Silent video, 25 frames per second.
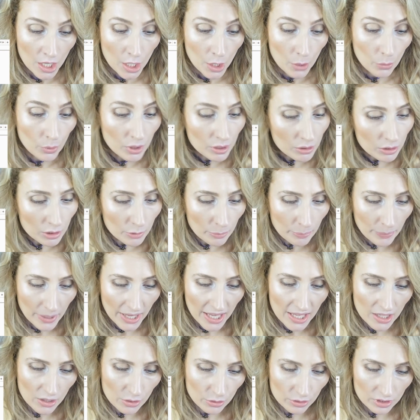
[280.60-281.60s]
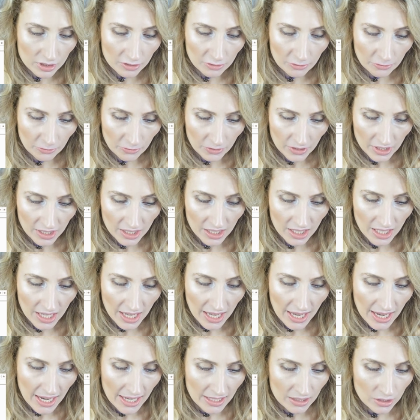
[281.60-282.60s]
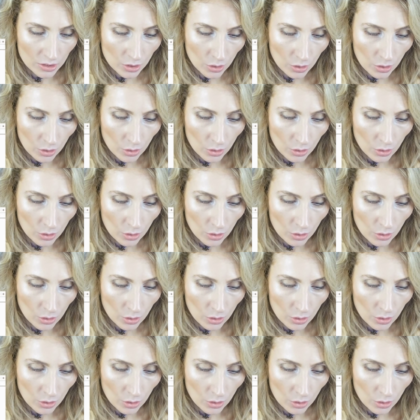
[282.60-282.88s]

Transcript: We will pay you the fee and